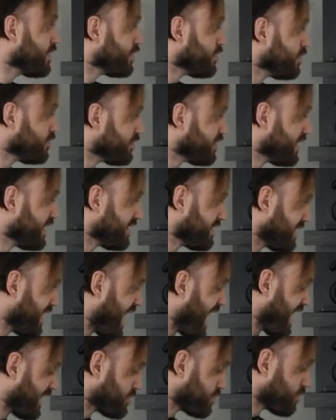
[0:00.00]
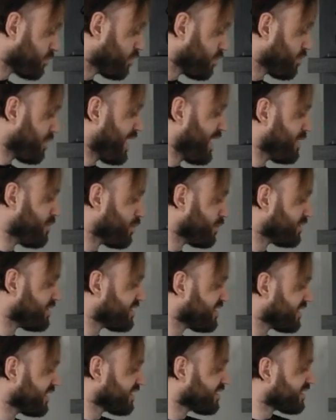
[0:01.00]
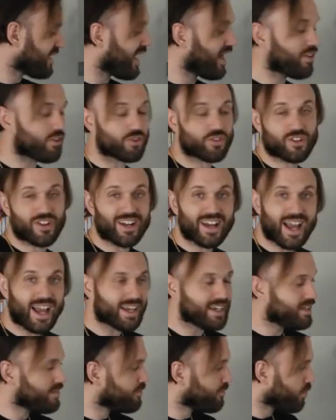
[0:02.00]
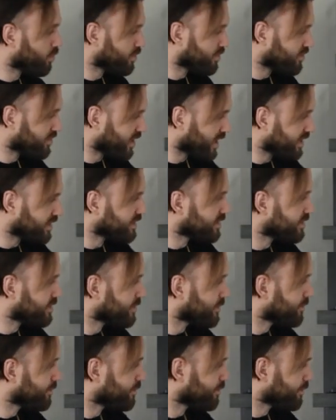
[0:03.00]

using its actual weight was $6.94.